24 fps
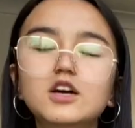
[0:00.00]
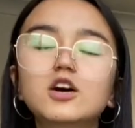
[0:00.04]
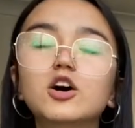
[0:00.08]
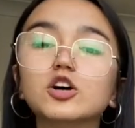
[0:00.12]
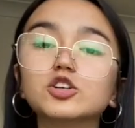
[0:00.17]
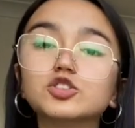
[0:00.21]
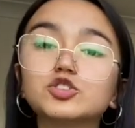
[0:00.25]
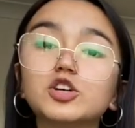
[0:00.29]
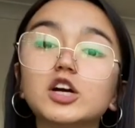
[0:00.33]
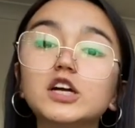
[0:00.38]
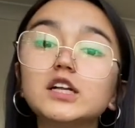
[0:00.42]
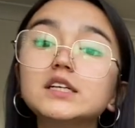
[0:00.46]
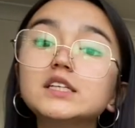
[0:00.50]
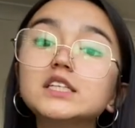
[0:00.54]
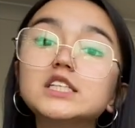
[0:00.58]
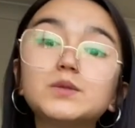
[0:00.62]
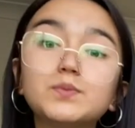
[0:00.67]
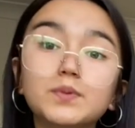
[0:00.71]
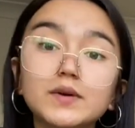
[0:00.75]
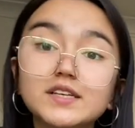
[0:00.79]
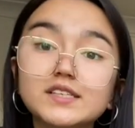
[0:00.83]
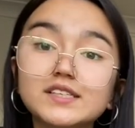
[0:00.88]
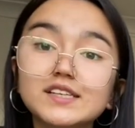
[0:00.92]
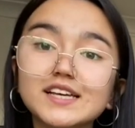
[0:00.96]
Australian
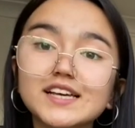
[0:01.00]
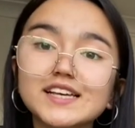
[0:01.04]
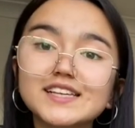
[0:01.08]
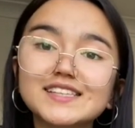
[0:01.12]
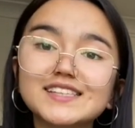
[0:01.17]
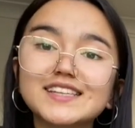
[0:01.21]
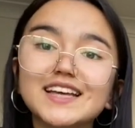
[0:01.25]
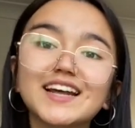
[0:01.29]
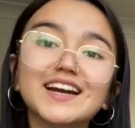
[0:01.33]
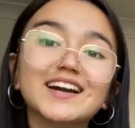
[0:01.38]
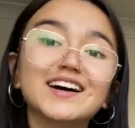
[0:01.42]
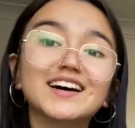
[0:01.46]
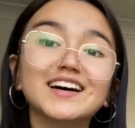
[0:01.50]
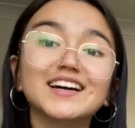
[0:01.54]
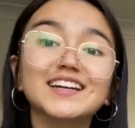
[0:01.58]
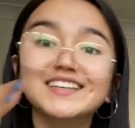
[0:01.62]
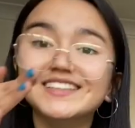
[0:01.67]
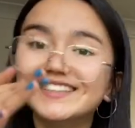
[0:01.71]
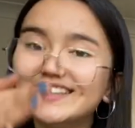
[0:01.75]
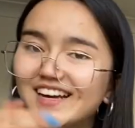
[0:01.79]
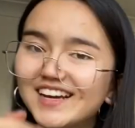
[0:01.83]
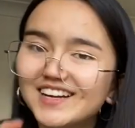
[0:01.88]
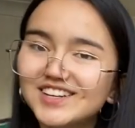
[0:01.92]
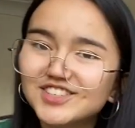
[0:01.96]
species that are
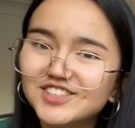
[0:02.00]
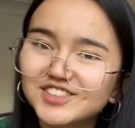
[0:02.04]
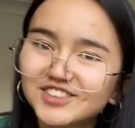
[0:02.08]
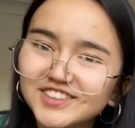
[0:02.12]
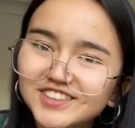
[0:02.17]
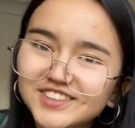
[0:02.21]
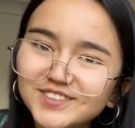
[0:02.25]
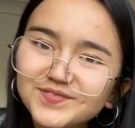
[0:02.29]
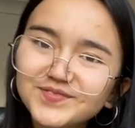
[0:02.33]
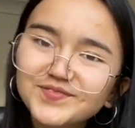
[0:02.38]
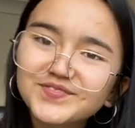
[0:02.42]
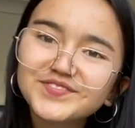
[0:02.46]
endangered.